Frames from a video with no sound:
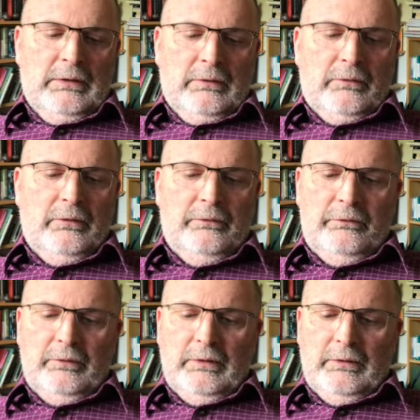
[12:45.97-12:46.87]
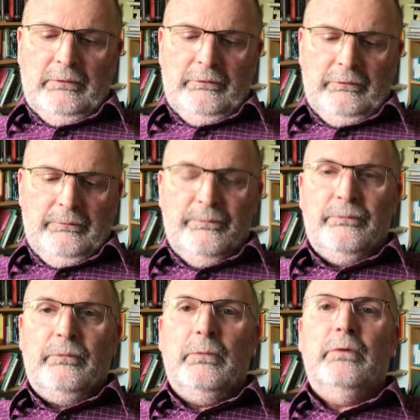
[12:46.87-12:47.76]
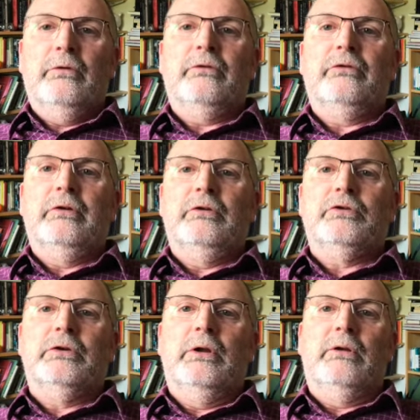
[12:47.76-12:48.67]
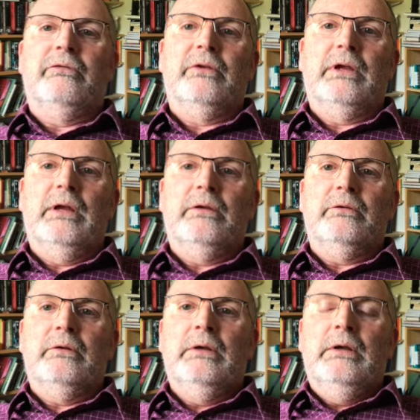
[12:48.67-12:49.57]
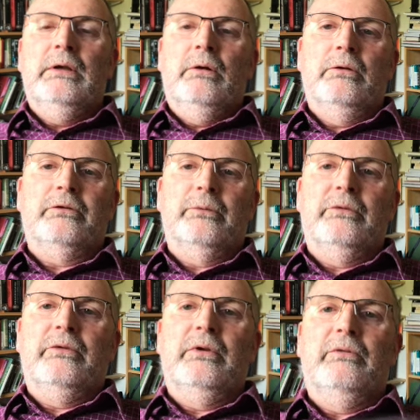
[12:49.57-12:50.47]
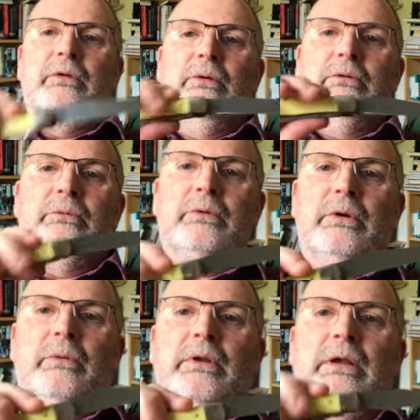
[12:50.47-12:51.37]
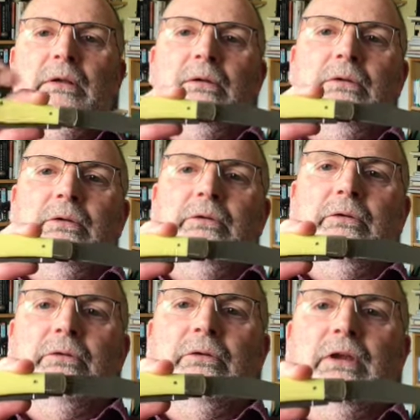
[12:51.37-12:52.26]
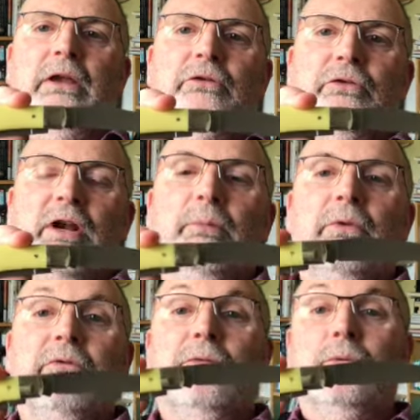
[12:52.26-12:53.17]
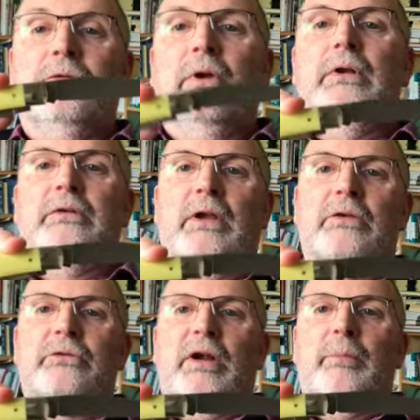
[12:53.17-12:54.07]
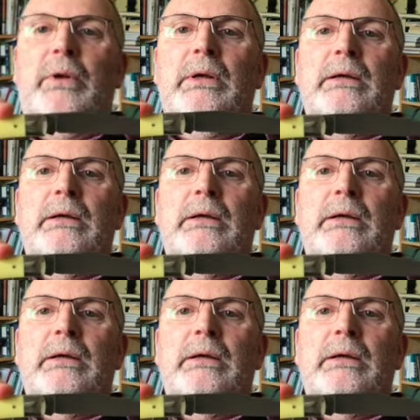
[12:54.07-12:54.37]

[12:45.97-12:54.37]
This is the signature knife for case. Also in CV, also in your handle, this is the case trapper, the full size case trapper.